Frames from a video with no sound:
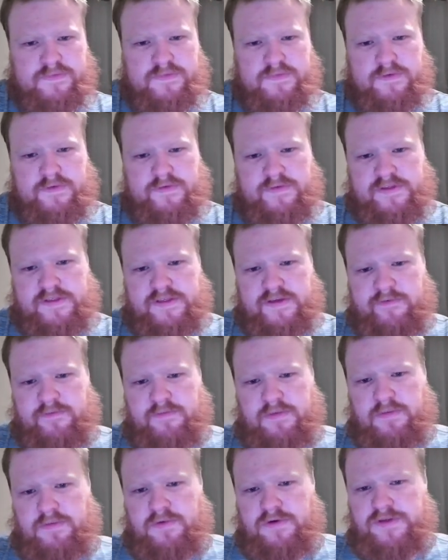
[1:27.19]
He's giving me
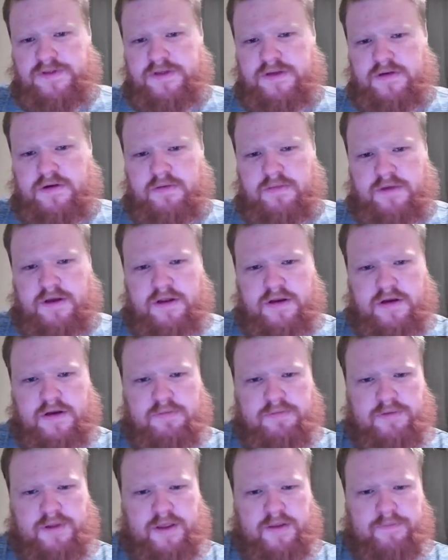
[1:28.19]
more center. I'm not going to
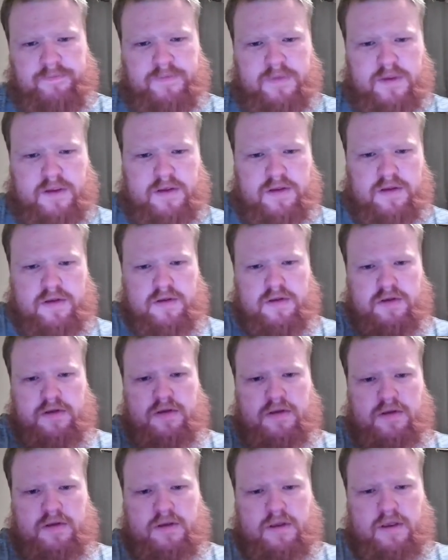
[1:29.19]
complain.
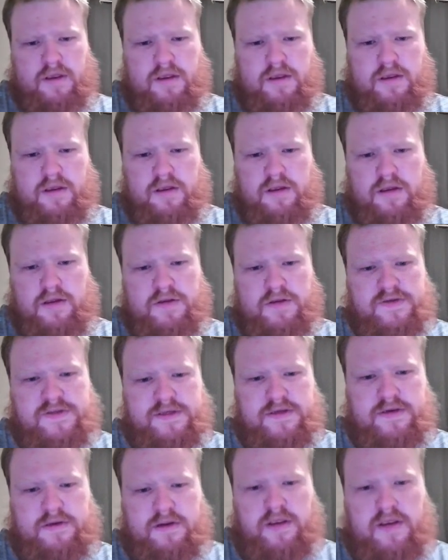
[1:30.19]
And
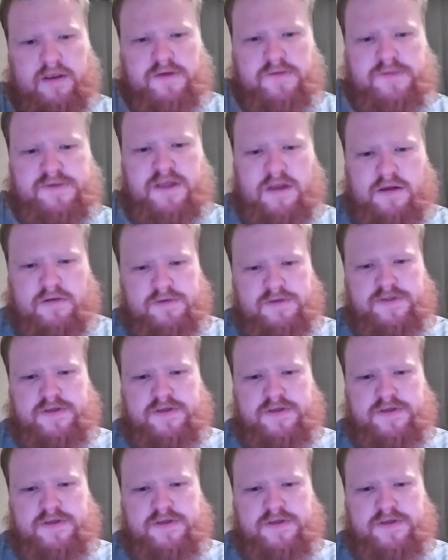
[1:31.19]
knight comes out.